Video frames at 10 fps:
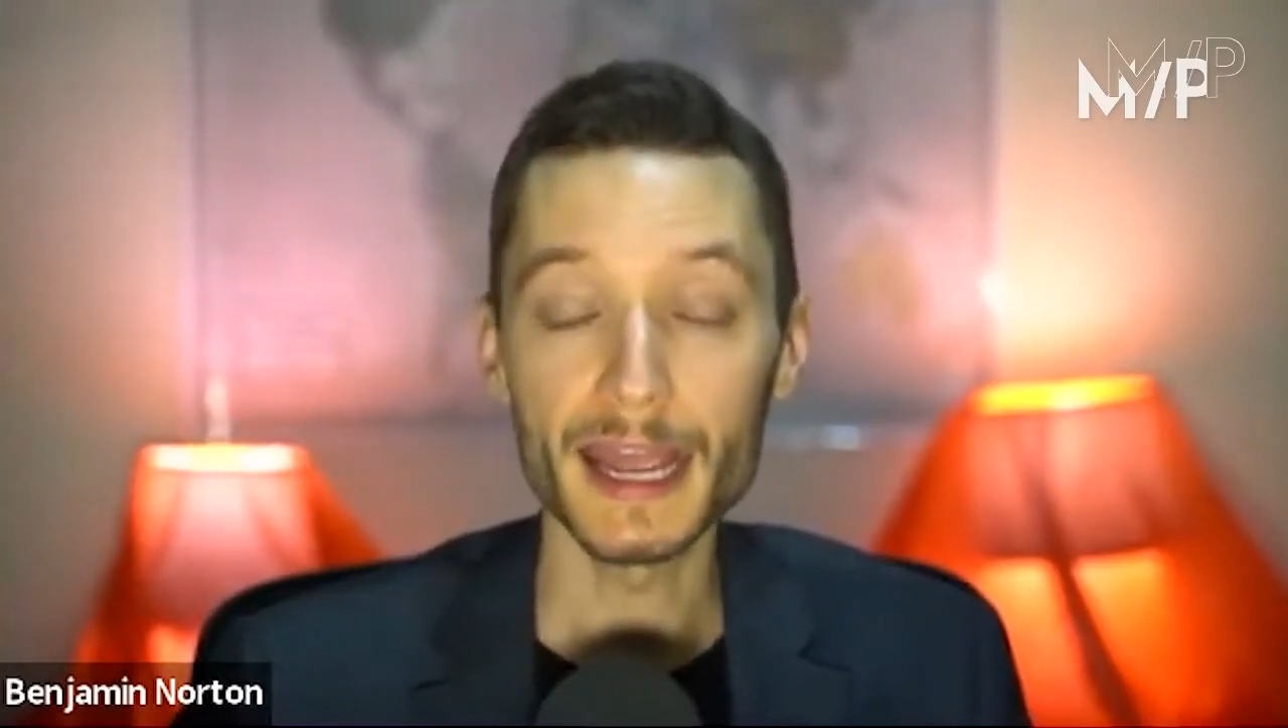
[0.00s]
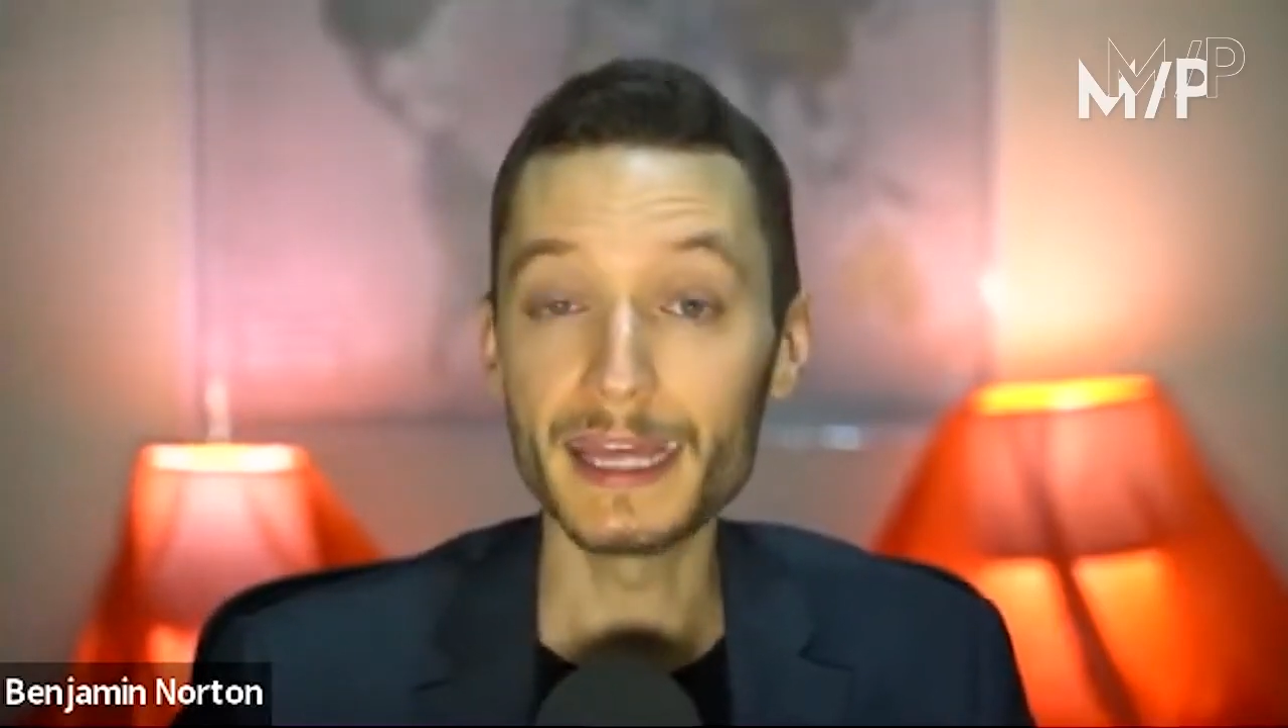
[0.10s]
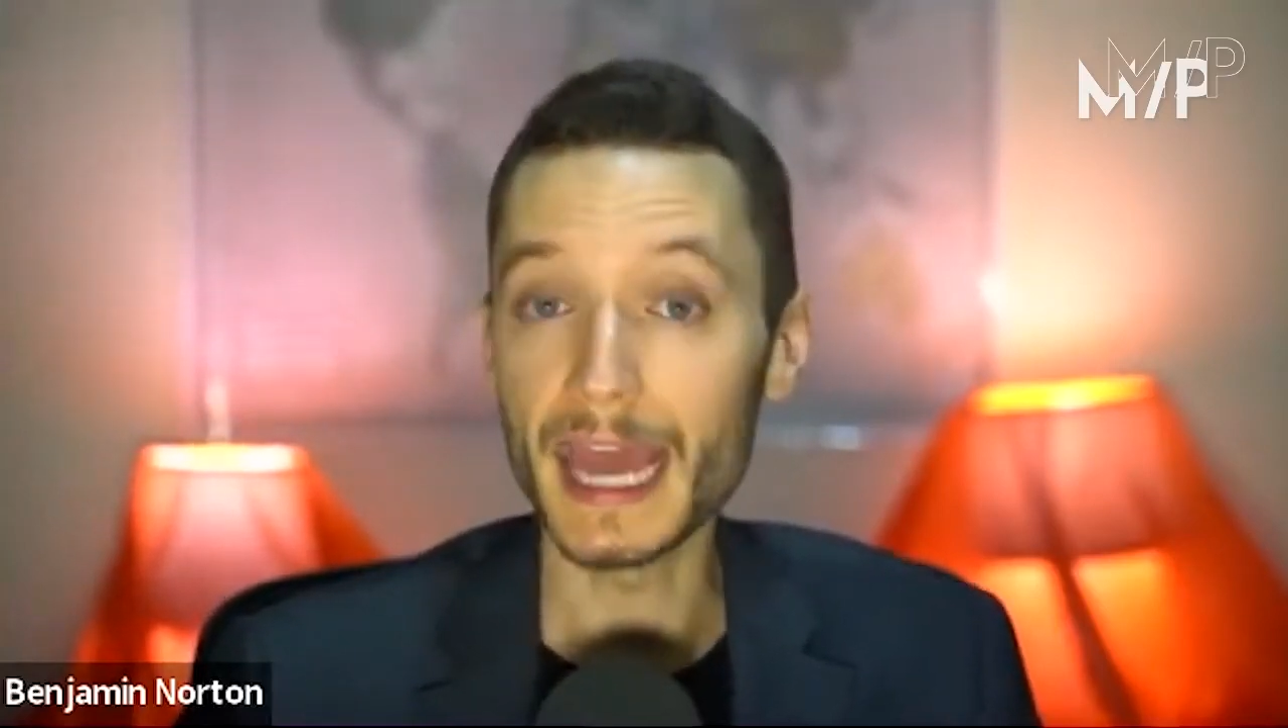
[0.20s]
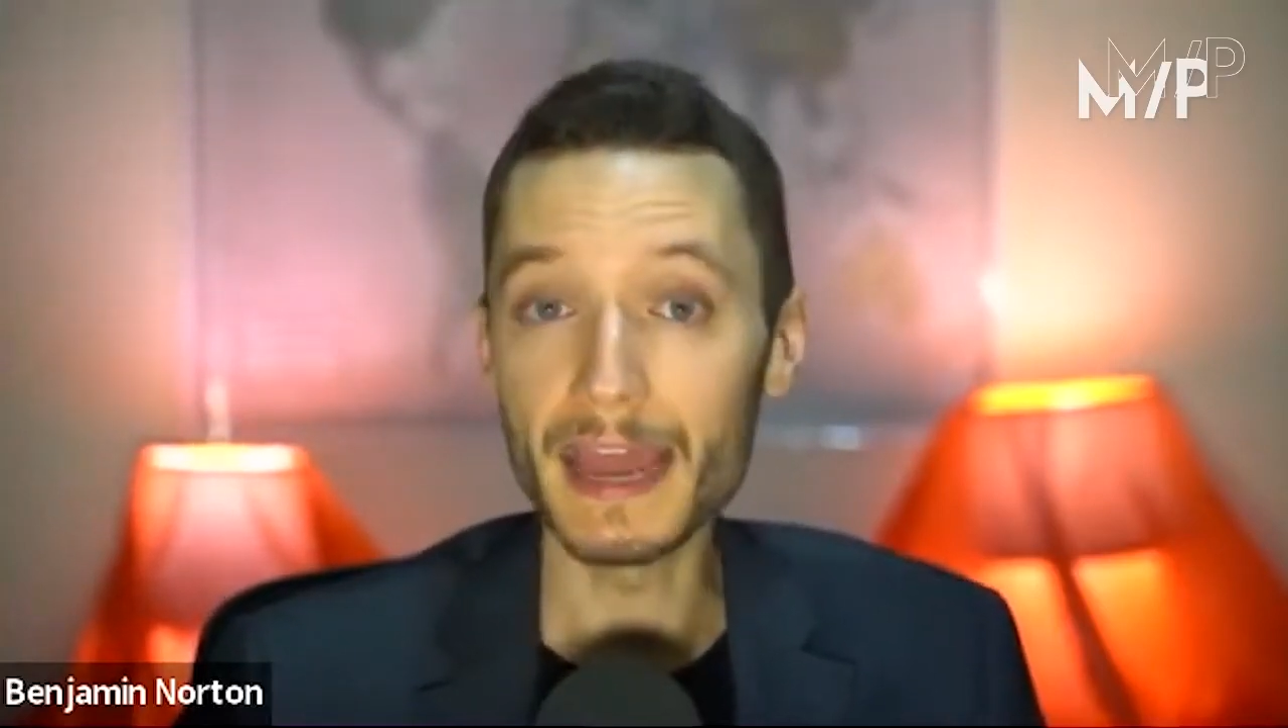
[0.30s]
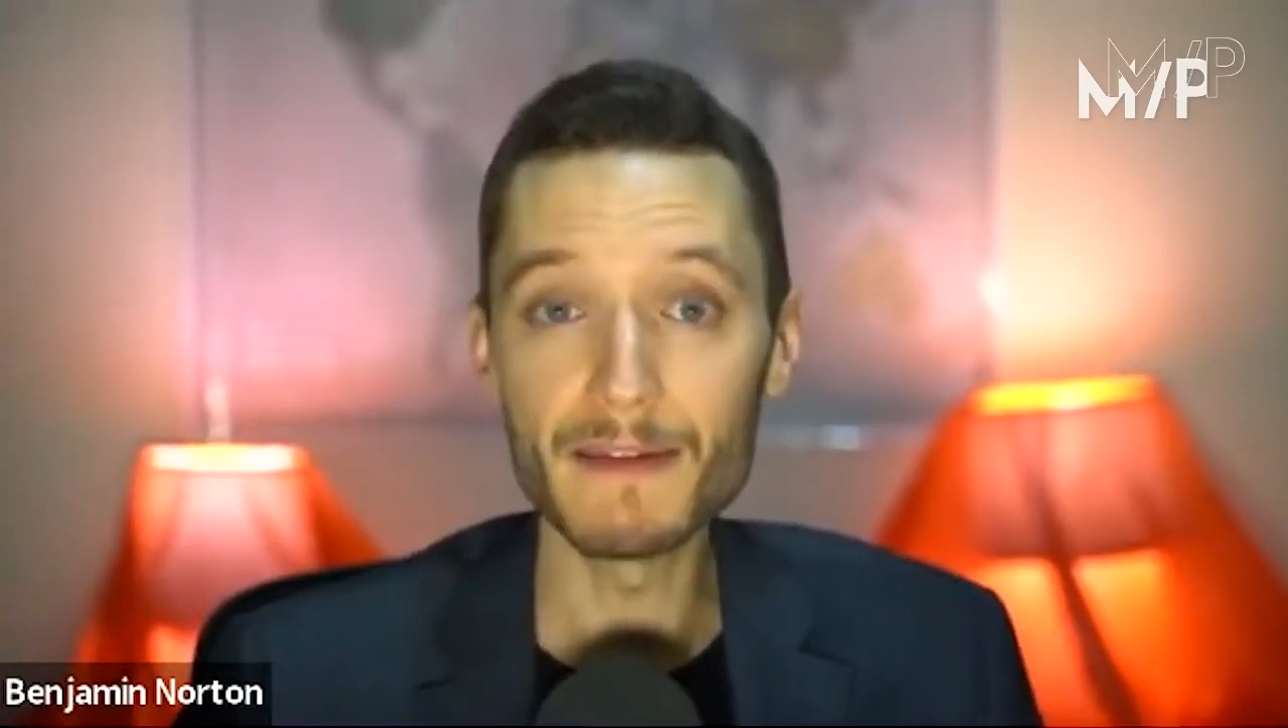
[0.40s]

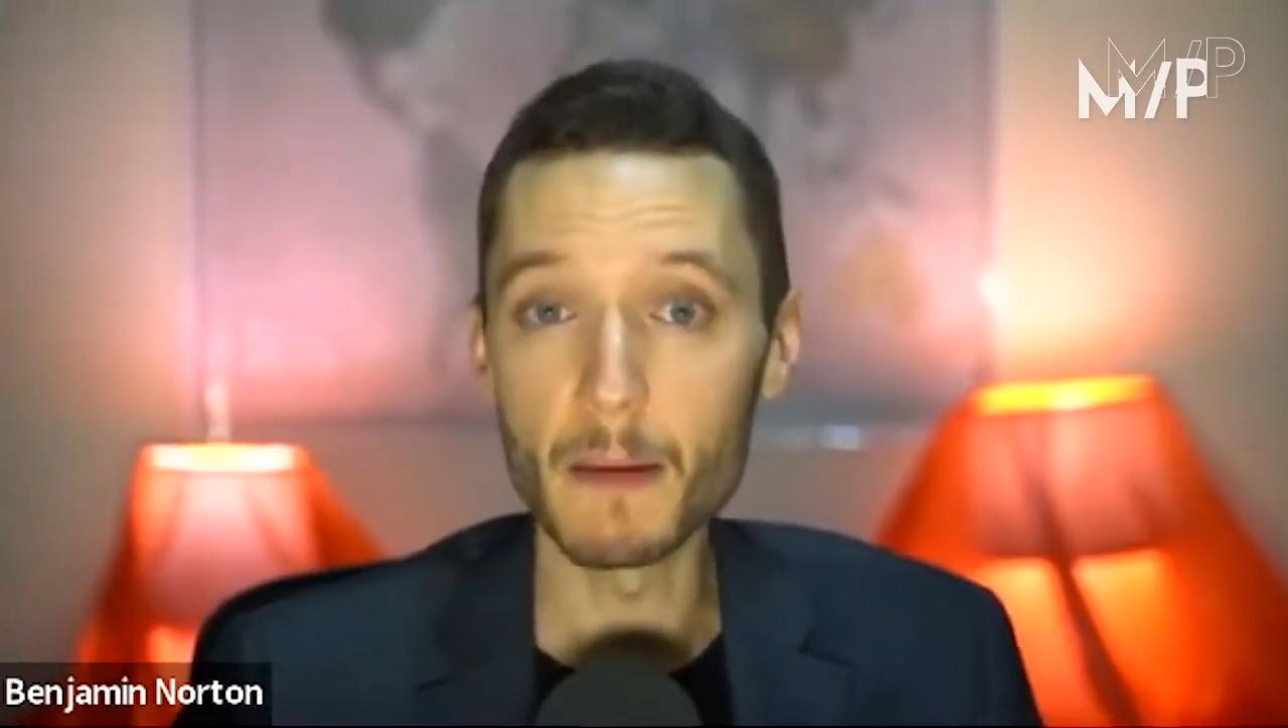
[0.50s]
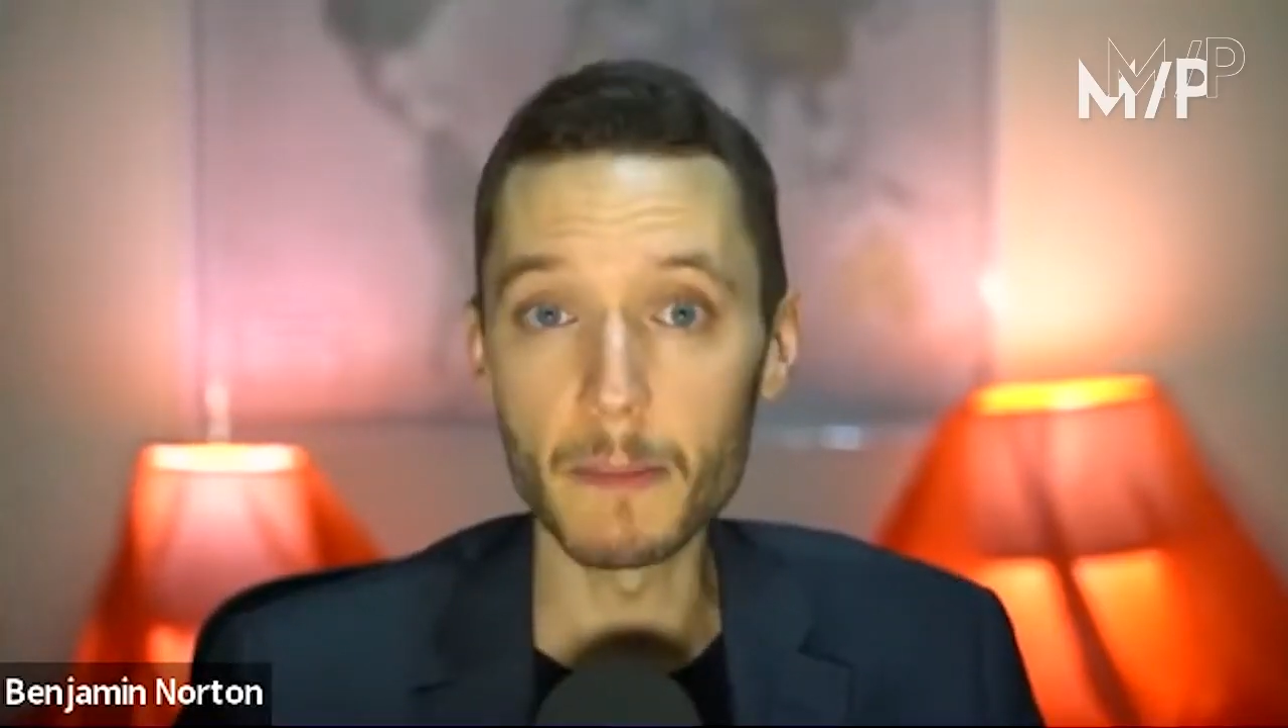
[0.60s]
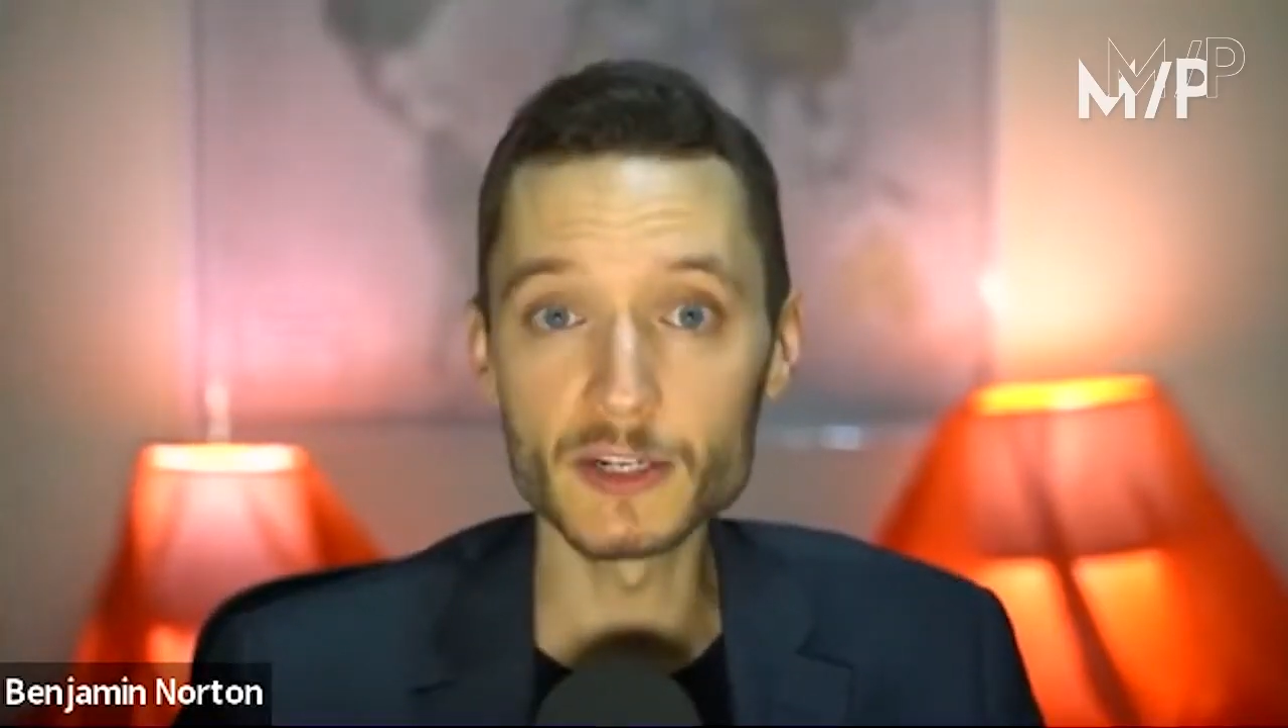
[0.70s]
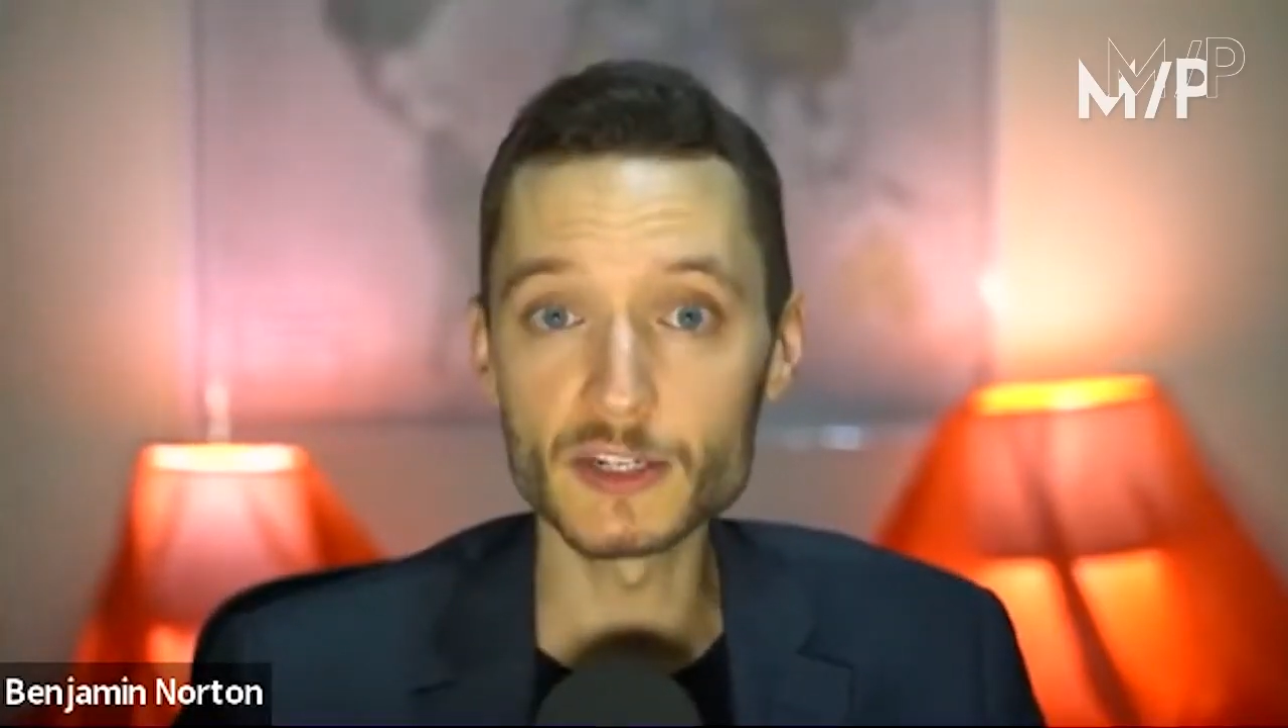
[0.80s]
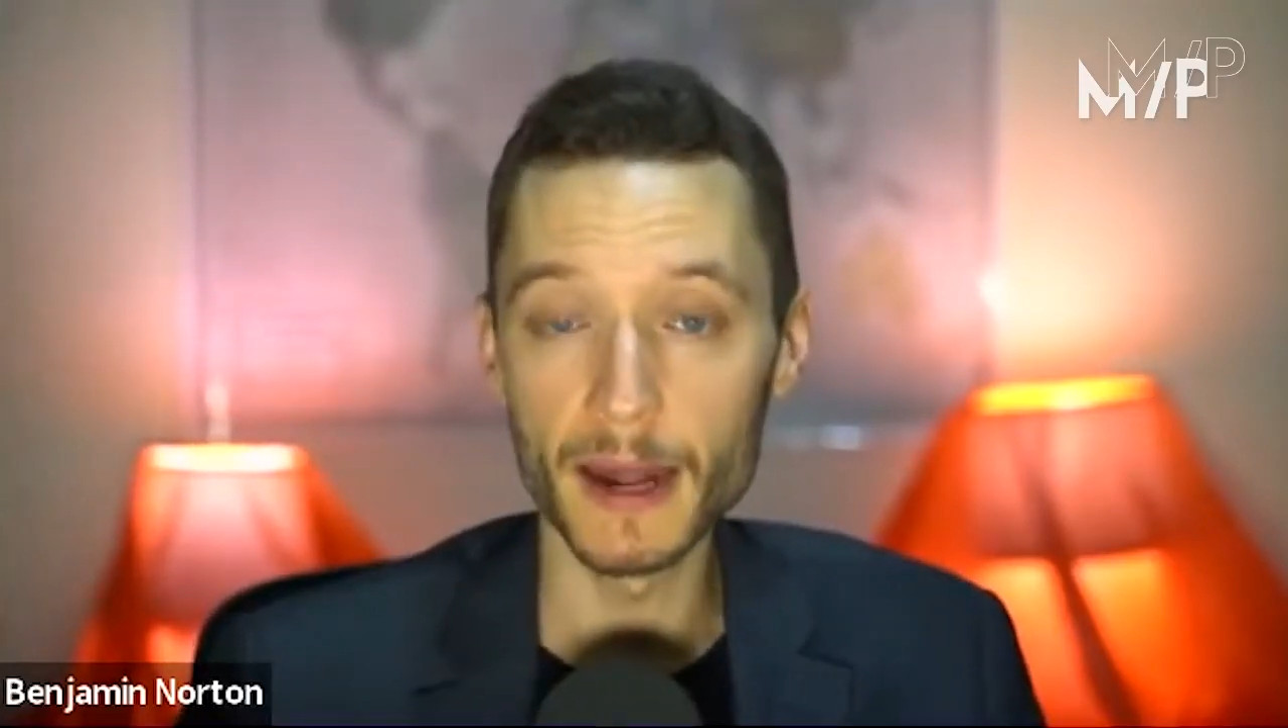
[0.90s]
gave them a bunch